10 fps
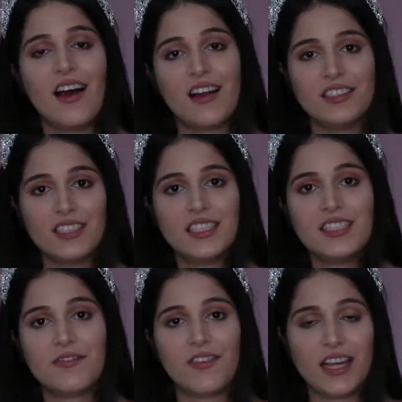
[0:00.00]
are
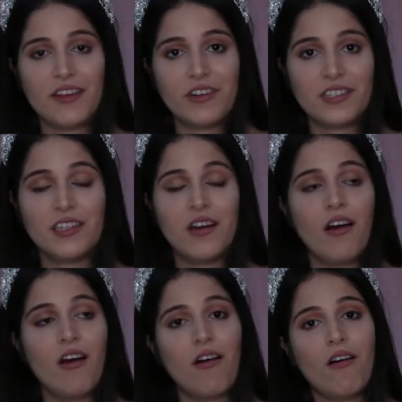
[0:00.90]
just flavored
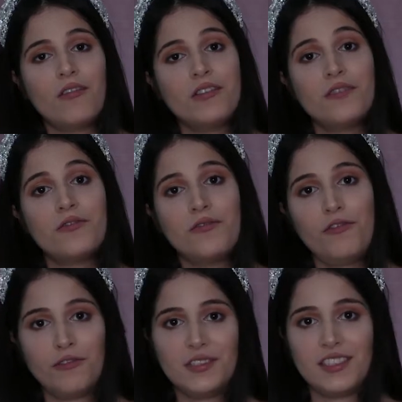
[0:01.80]
on
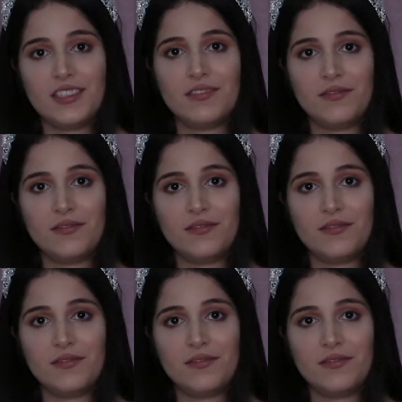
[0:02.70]
fruit.